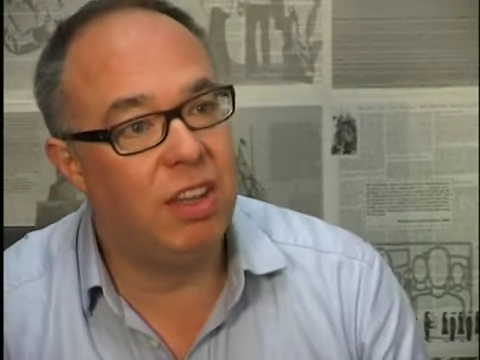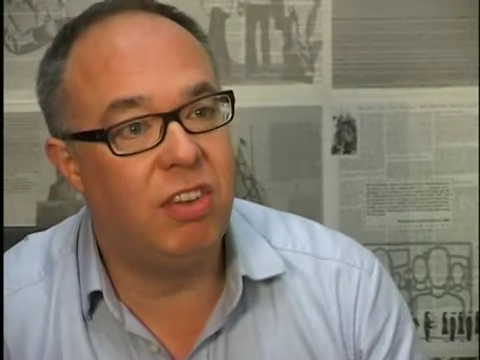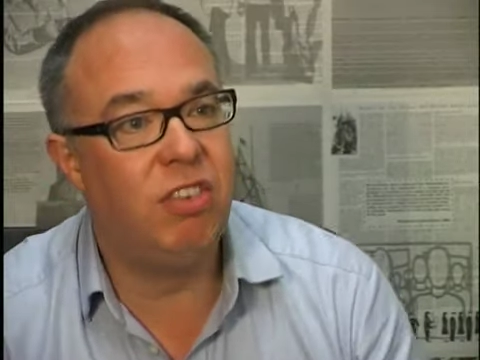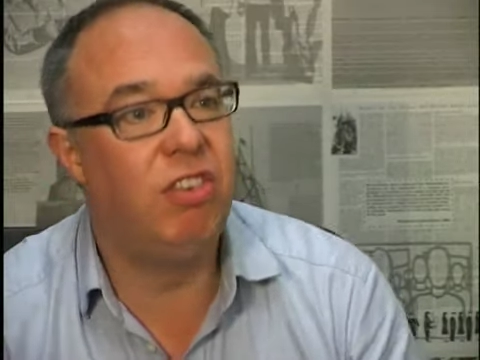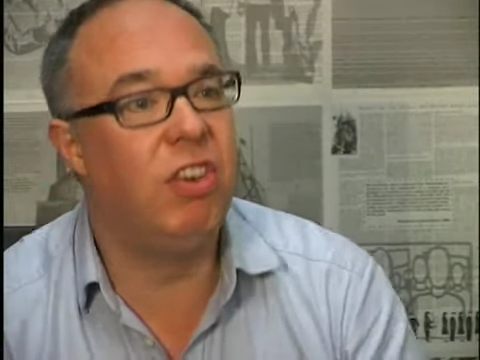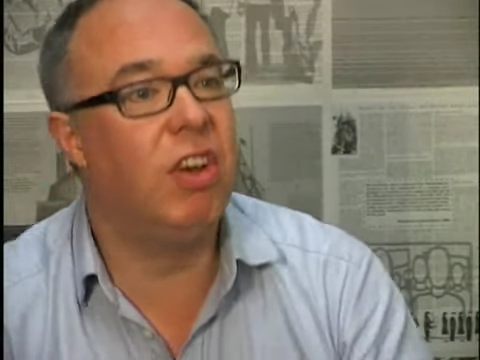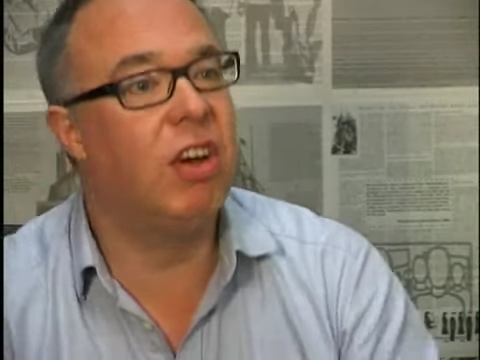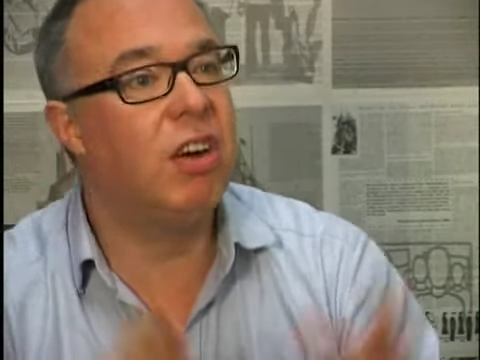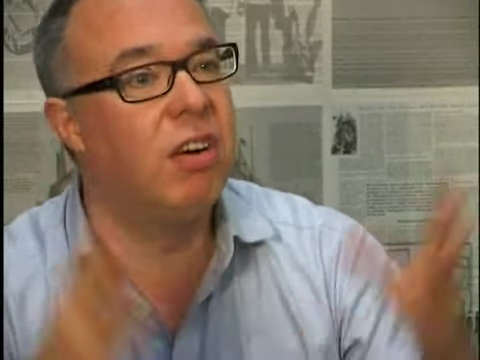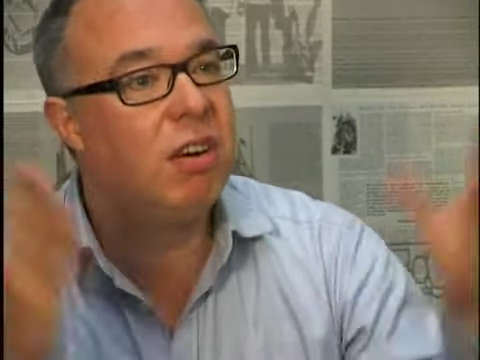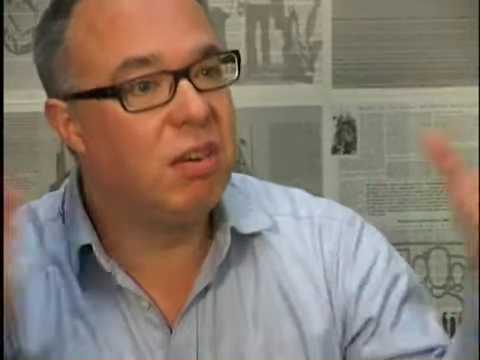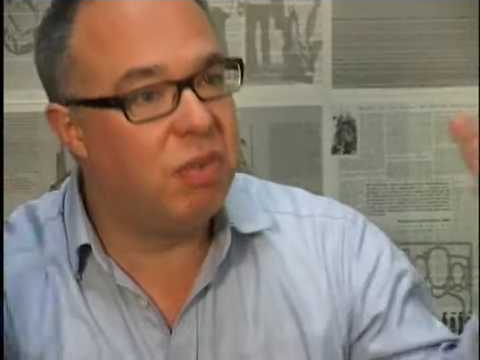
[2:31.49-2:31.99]
the
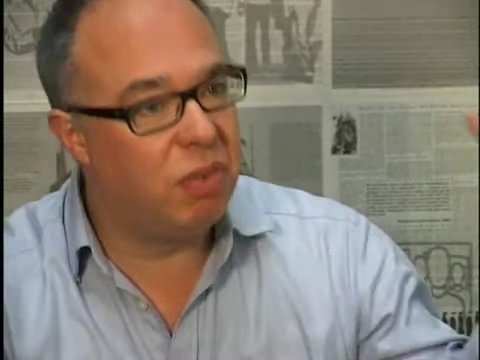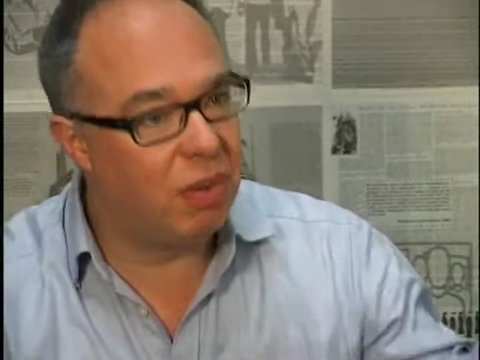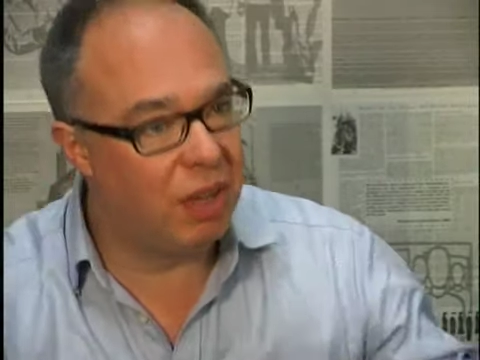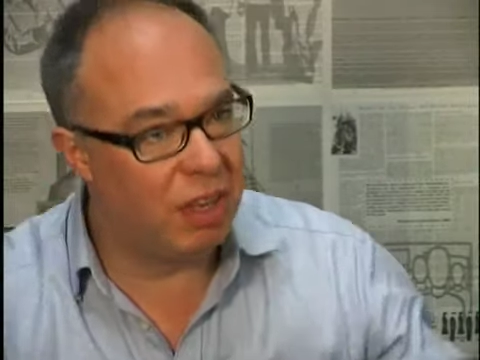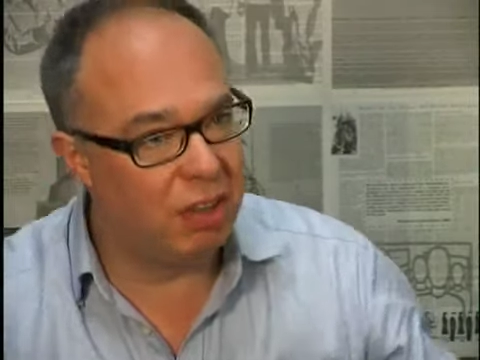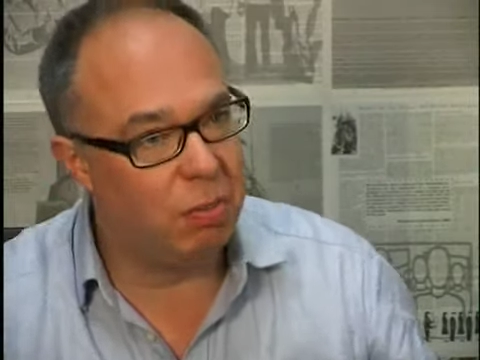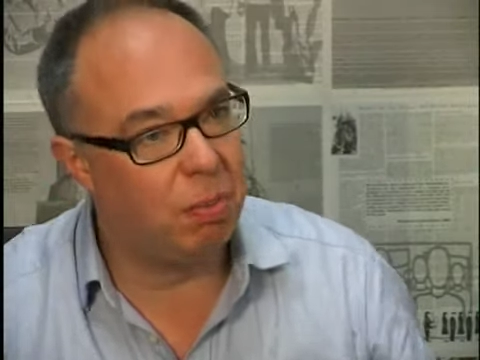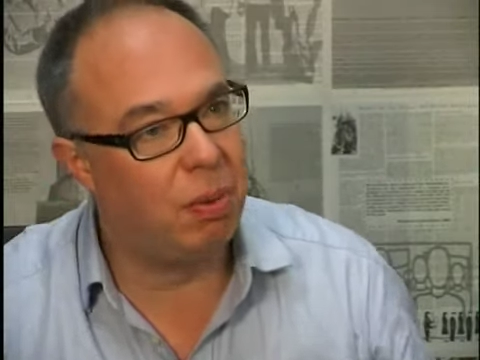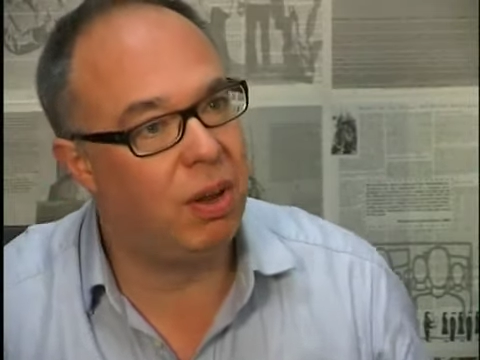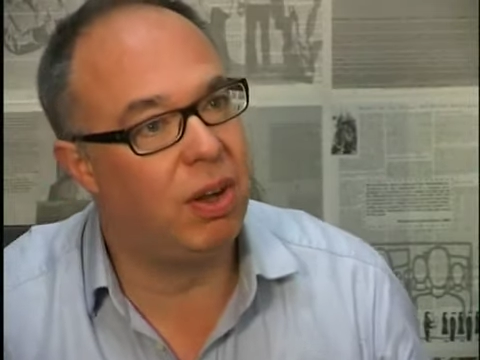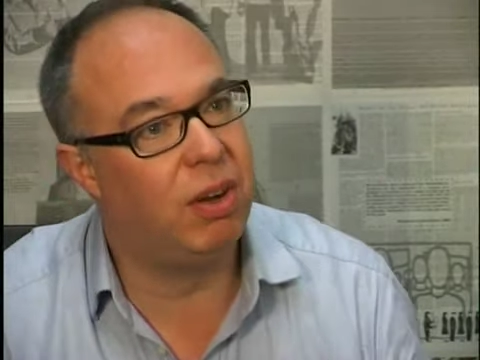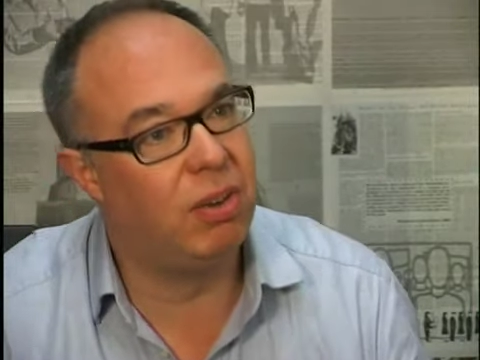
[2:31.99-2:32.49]
geography
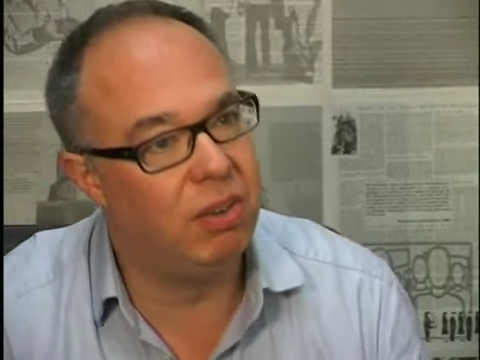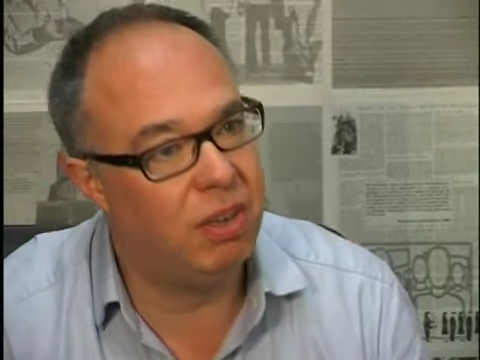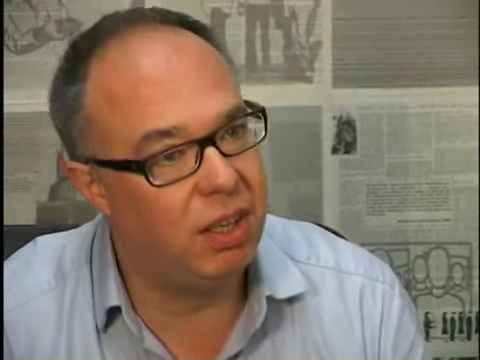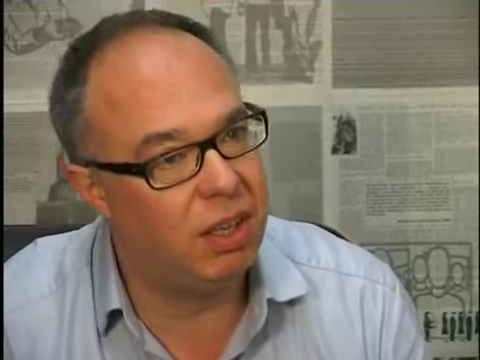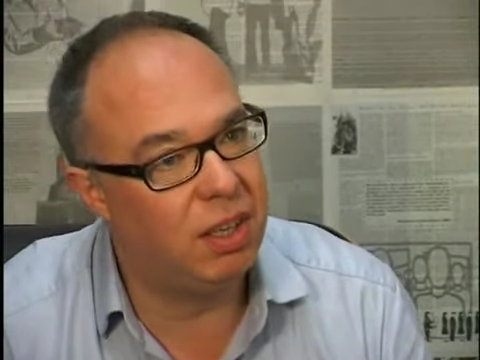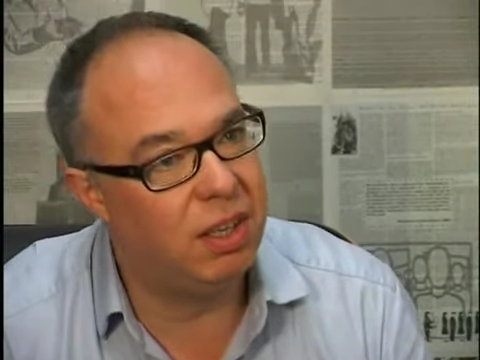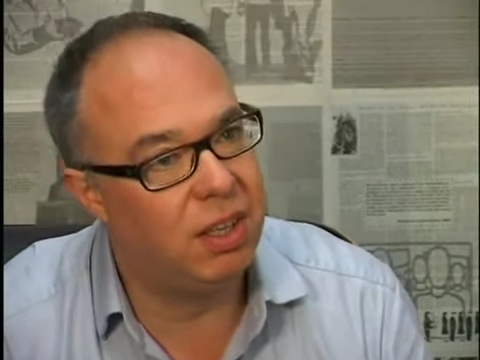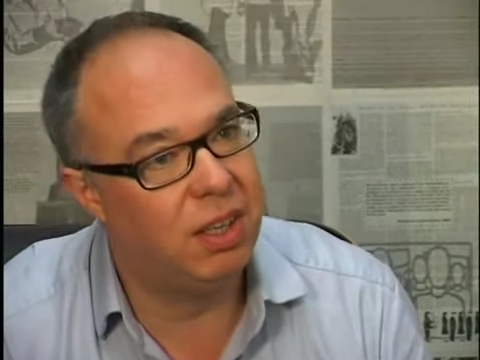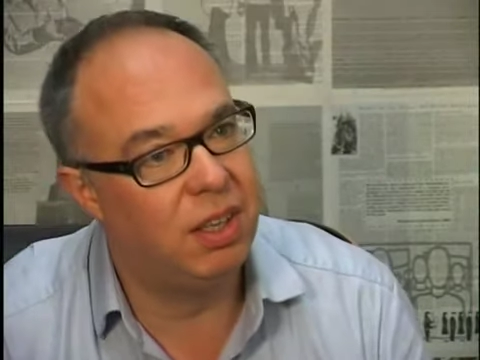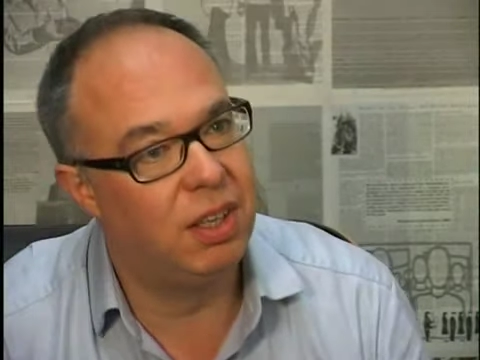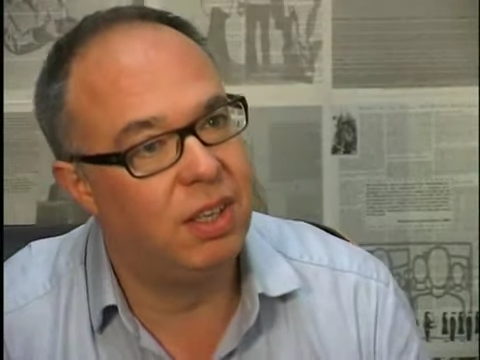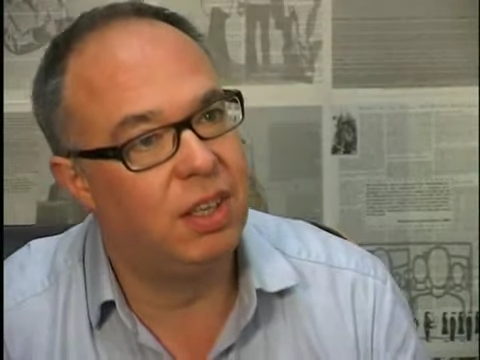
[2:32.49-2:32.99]
exploded,